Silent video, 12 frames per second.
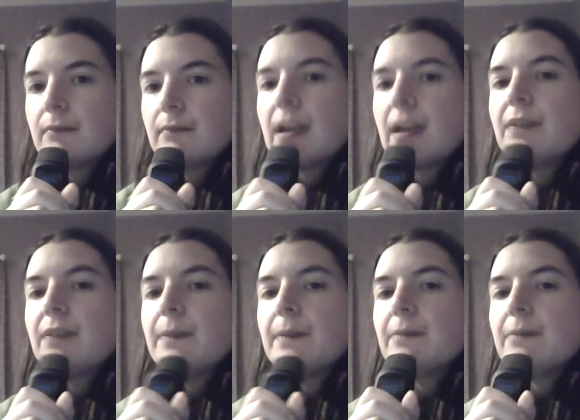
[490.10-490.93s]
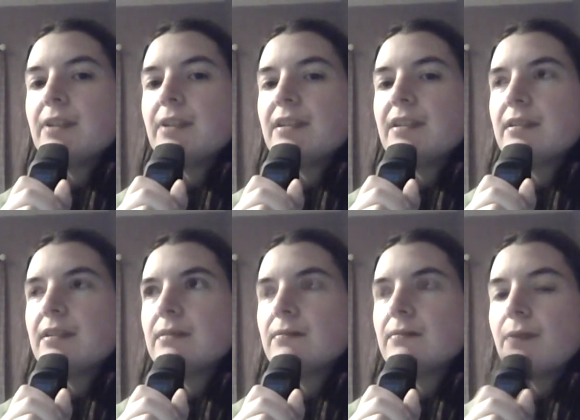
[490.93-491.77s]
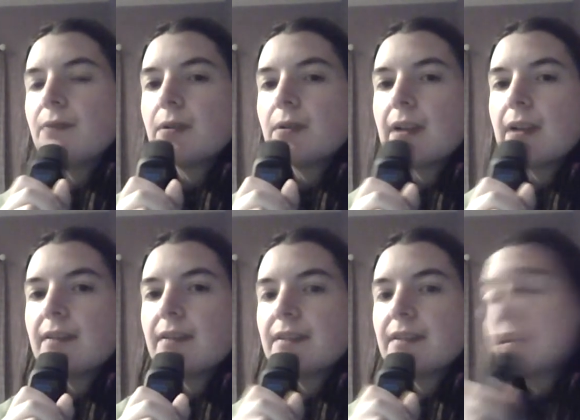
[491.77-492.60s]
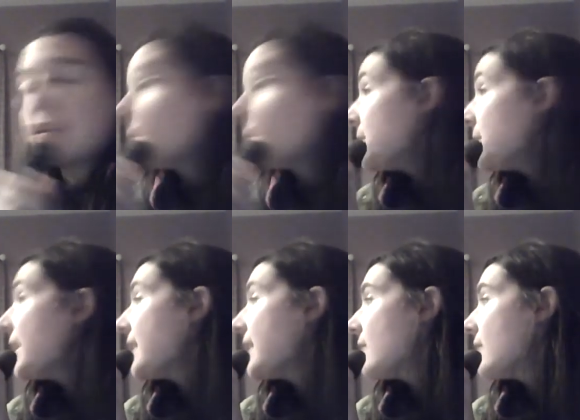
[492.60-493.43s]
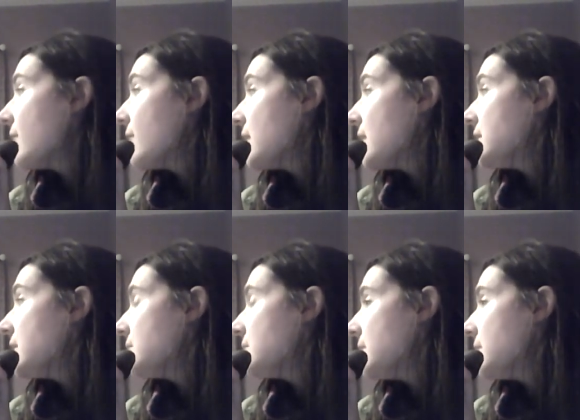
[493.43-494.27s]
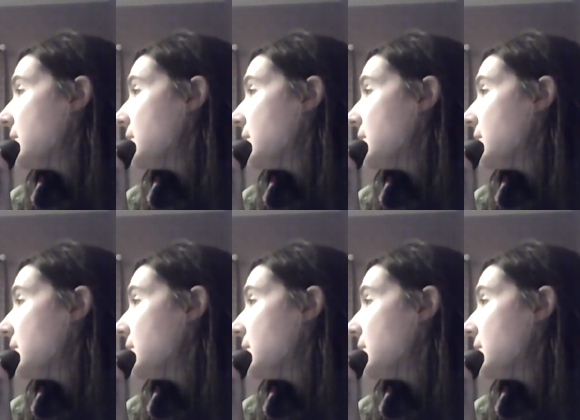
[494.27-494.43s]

of the memories and the photographs, but I can't find it right